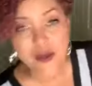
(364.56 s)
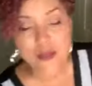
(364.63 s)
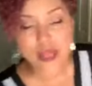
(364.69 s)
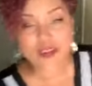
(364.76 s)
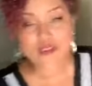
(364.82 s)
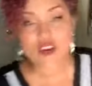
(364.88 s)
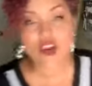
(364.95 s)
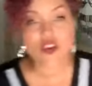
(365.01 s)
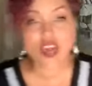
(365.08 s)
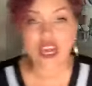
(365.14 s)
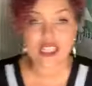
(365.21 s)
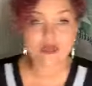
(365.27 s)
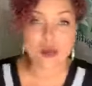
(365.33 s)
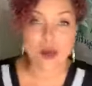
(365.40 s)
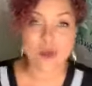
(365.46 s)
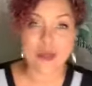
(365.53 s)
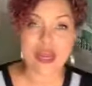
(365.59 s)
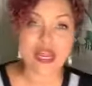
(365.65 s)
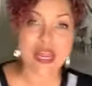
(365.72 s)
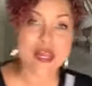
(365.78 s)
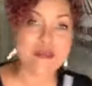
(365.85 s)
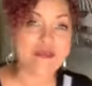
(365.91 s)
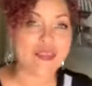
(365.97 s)
um, and if you don't know how to spell
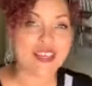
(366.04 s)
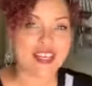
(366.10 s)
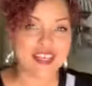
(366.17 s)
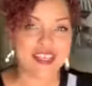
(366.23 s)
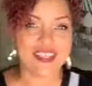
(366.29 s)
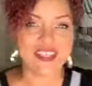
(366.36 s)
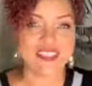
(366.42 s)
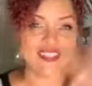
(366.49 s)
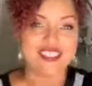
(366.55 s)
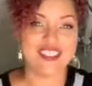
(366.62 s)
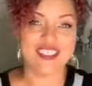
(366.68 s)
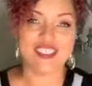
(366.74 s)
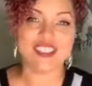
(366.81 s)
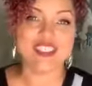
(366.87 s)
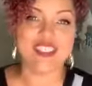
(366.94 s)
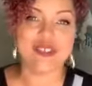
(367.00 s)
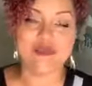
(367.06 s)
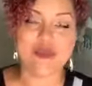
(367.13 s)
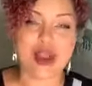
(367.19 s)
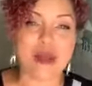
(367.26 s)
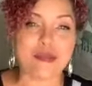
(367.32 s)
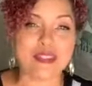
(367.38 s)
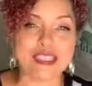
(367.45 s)
my name, then you
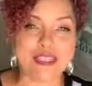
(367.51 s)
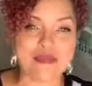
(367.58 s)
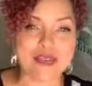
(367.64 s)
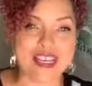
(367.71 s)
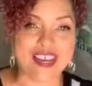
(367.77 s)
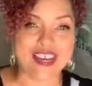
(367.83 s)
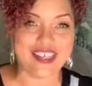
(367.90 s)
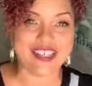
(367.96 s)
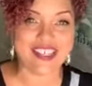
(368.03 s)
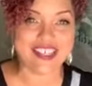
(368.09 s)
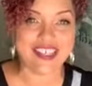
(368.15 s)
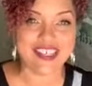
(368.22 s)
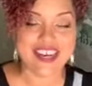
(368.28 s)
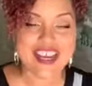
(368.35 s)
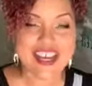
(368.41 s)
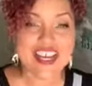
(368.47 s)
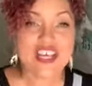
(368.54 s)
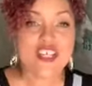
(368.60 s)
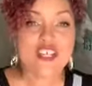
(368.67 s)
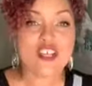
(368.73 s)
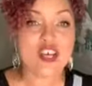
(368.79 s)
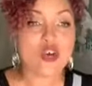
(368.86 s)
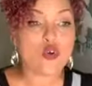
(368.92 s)
probably shouldn't be on here.
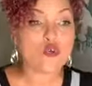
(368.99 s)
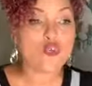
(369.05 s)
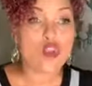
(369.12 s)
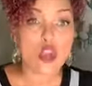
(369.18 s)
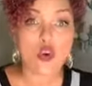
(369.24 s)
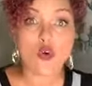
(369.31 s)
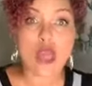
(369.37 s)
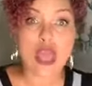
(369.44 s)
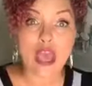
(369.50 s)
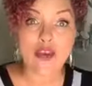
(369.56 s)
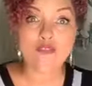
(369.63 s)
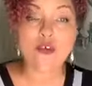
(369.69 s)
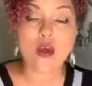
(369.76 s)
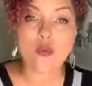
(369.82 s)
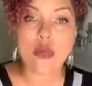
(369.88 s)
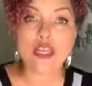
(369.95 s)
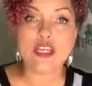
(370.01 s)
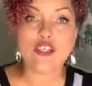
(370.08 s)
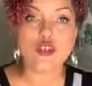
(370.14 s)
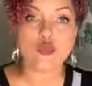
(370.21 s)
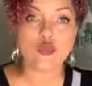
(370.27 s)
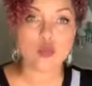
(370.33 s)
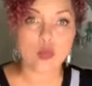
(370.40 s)
So no, FON
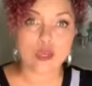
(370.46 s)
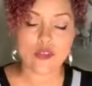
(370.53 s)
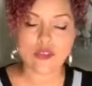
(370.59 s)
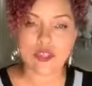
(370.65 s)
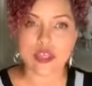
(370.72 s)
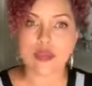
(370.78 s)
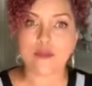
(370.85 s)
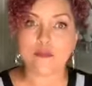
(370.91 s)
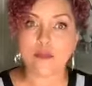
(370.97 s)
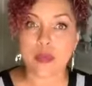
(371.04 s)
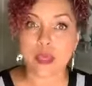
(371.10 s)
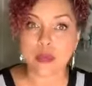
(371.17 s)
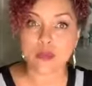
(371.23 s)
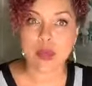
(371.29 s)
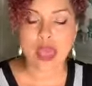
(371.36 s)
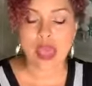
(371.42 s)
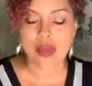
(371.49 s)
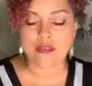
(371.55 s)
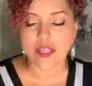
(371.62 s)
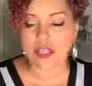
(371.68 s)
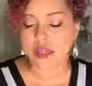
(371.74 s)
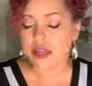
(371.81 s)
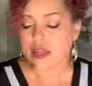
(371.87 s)
is a real thing. People
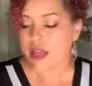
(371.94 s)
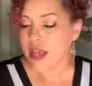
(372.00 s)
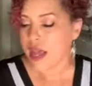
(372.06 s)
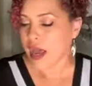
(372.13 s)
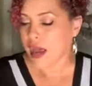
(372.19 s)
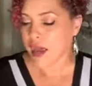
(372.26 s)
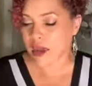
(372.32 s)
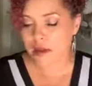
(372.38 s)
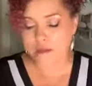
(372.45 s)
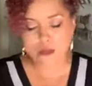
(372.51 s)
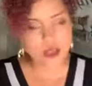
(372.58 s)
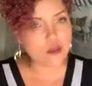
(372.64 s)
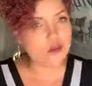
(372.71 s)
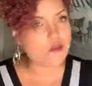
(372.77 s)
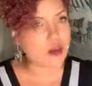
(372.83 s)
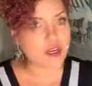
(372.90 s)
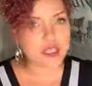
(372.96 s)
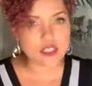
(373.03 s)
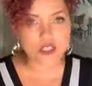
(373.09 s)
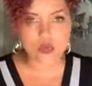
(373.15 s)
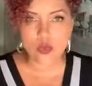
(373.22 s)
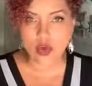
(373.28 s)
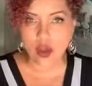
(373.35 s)
have it. Um, they run
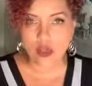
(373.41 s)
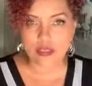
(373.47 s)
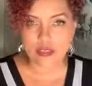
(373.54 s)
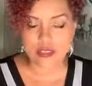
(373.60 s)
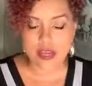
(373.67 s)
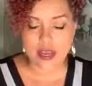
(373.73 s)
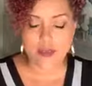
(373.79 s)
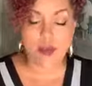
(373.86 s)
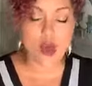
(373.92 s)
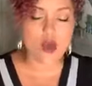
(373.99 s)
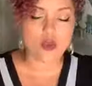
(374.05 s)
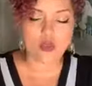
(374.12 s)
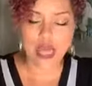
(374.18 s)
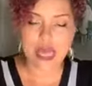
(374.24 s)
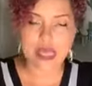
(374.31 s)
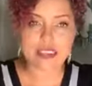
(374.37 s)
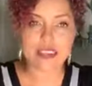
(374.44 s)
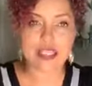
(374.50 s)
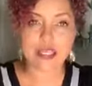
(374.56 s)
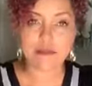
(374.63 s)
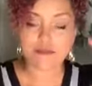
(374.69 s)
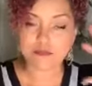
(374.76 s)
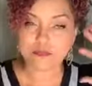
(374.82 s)
into it all the time. Oh, last
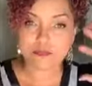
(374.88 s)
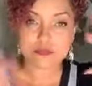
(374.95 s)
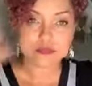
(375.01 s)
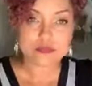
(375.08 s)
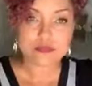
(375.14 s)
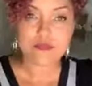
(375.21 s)
thing.